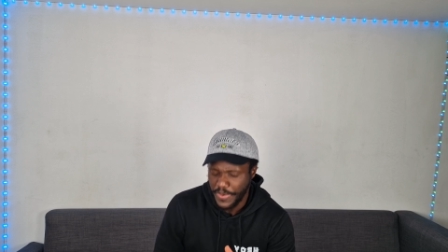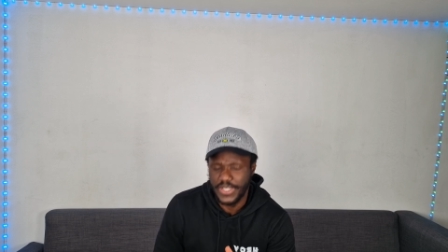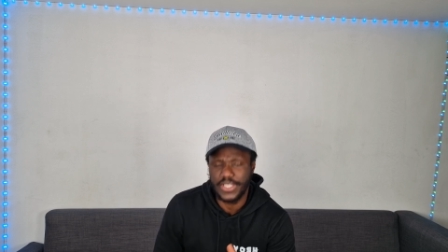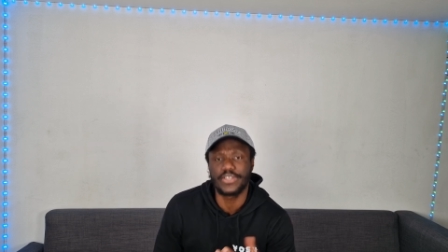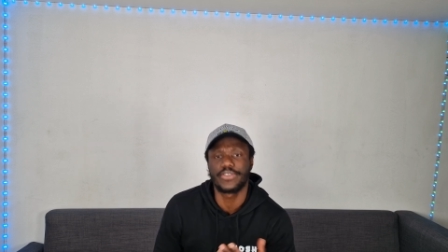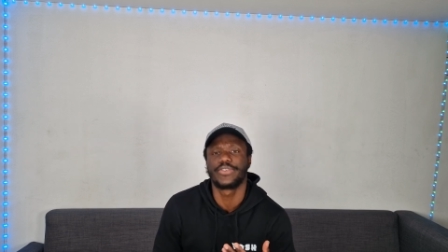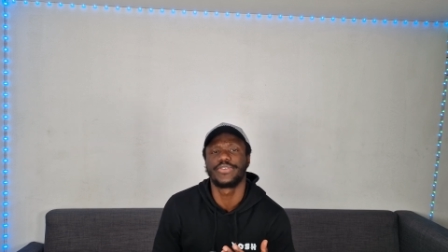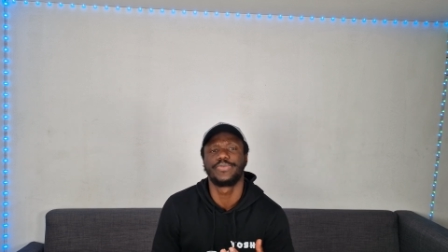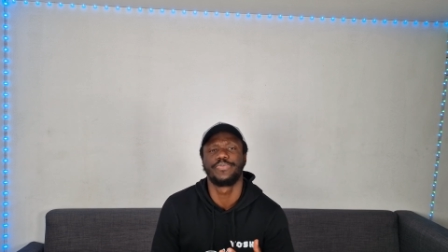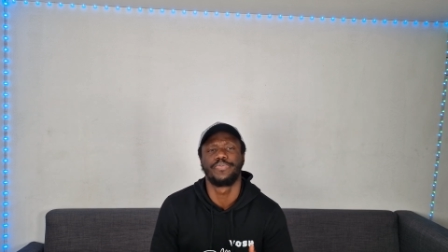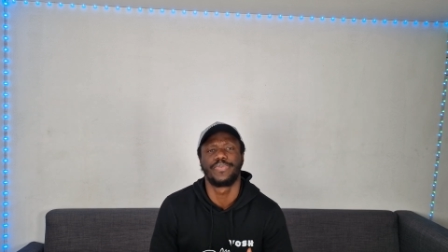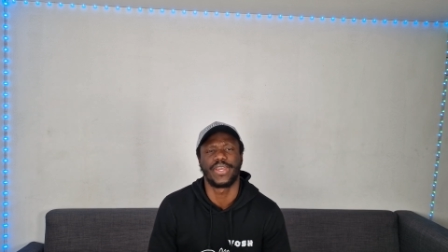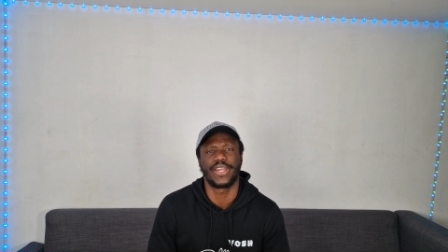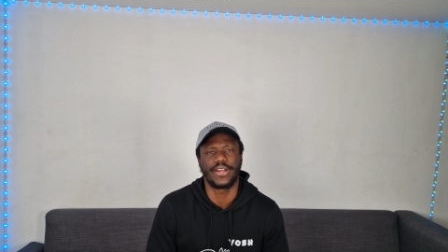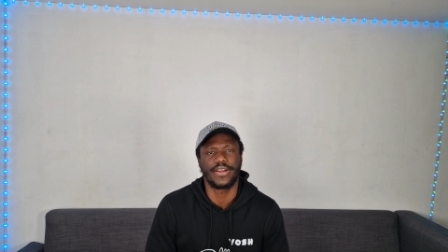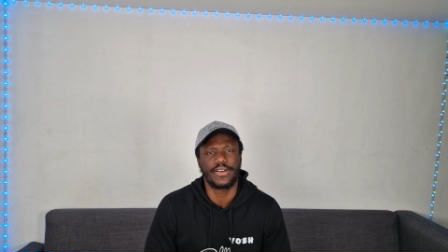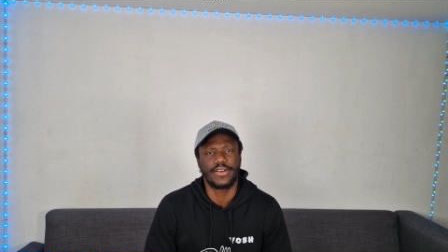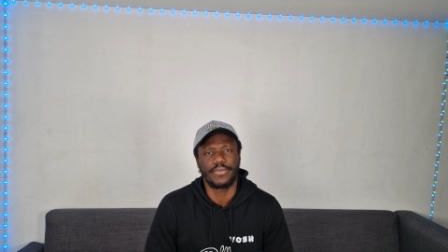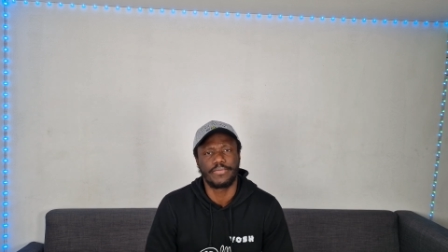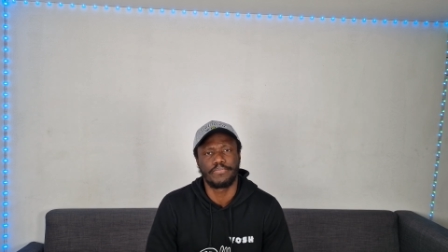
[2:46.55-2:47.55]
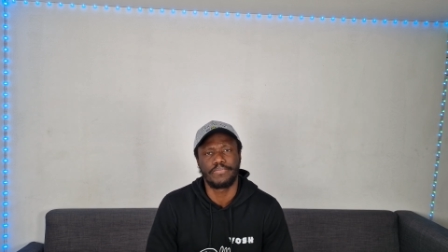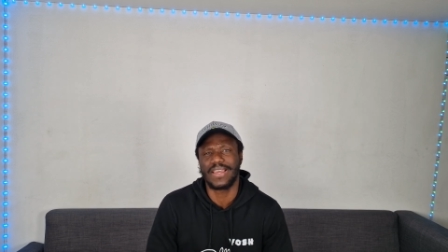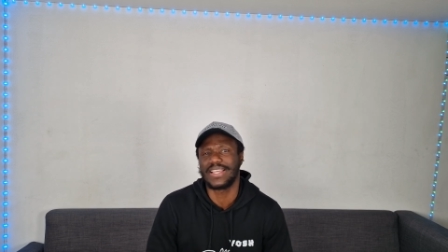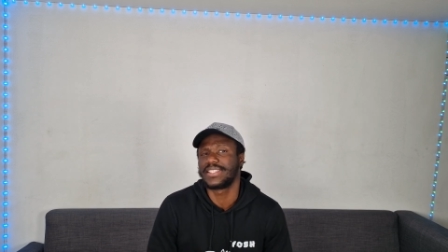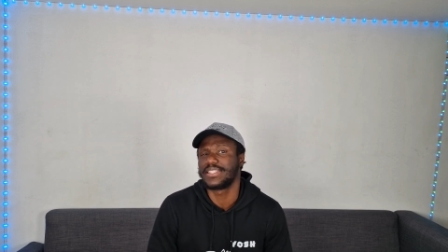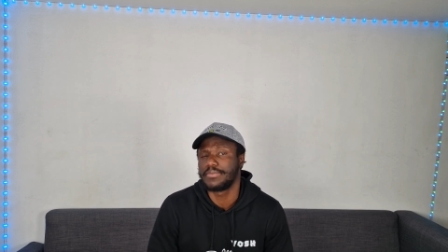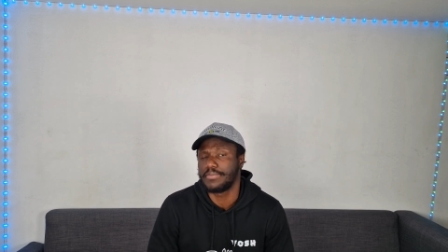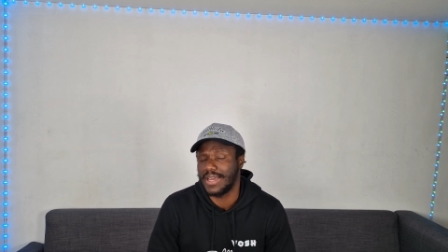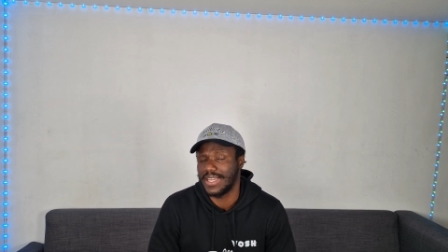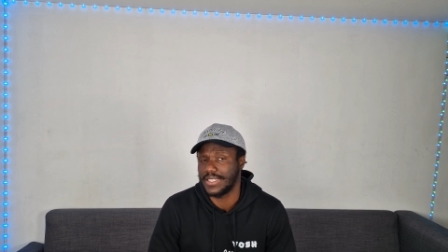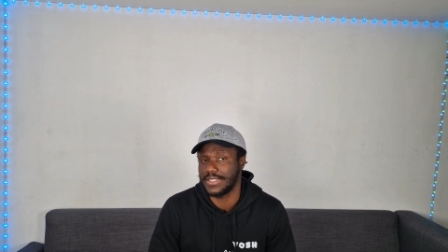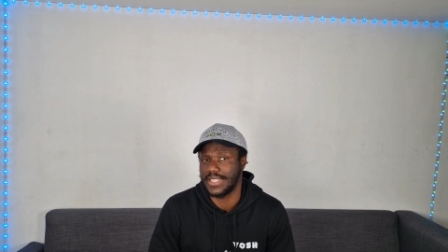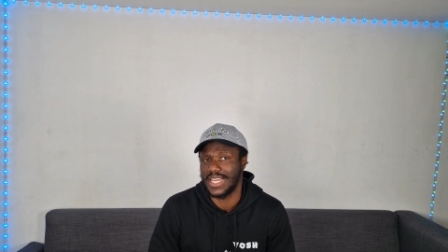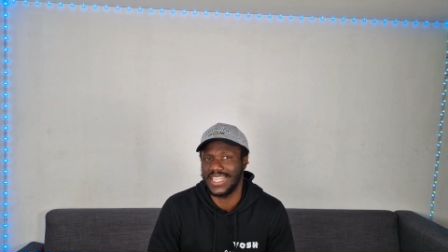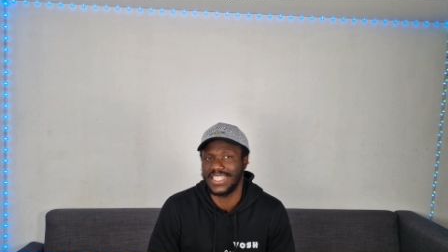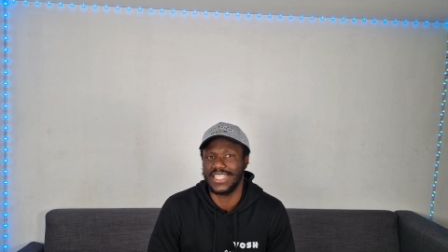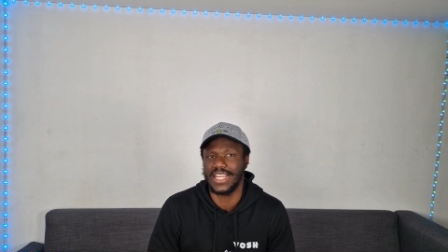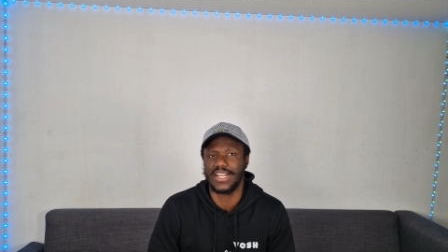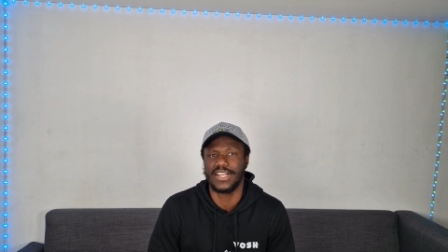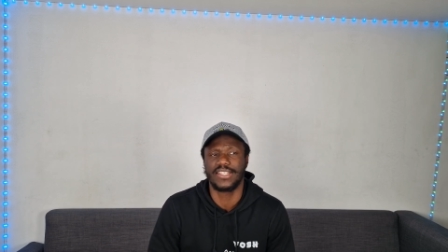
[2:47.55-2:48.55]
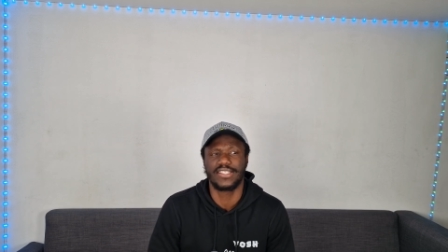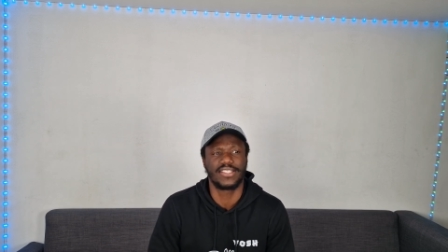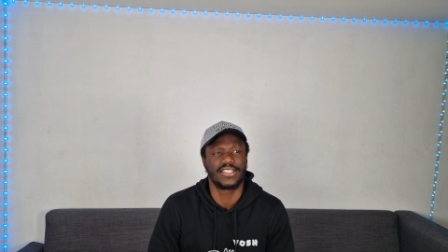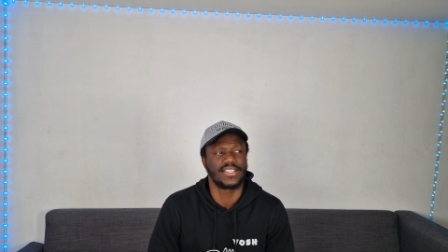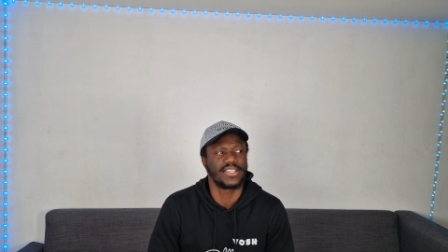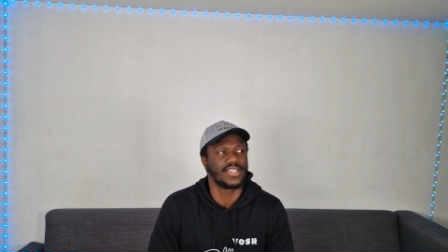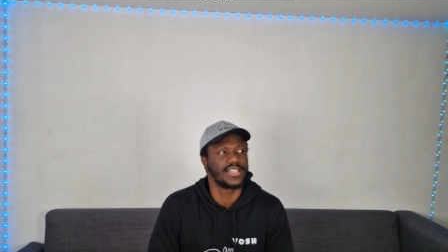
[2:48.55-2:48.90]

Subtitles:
pretty good beer based on my standards.